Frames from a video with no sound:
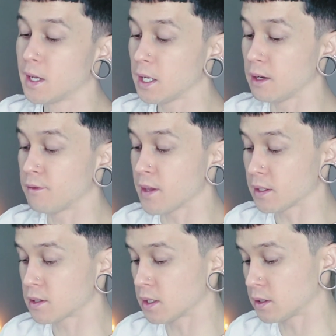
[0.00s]
If
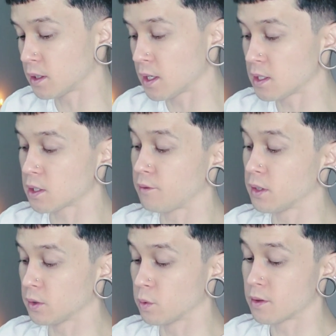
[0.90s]
that's not the case, I feel
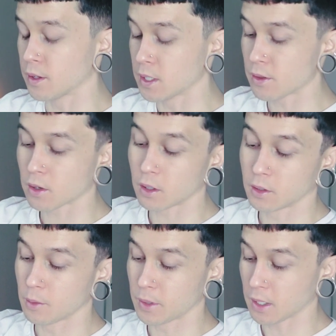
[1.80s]
like with the Death card
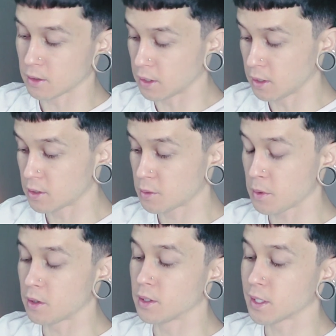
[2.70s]
coming out again,
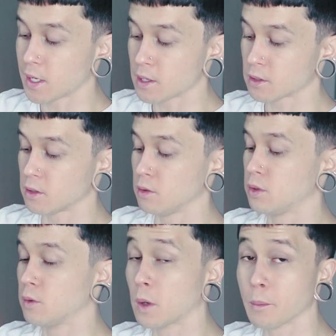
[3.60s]
Spirit is asking you
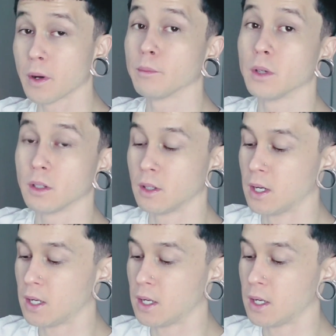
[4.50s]
to remember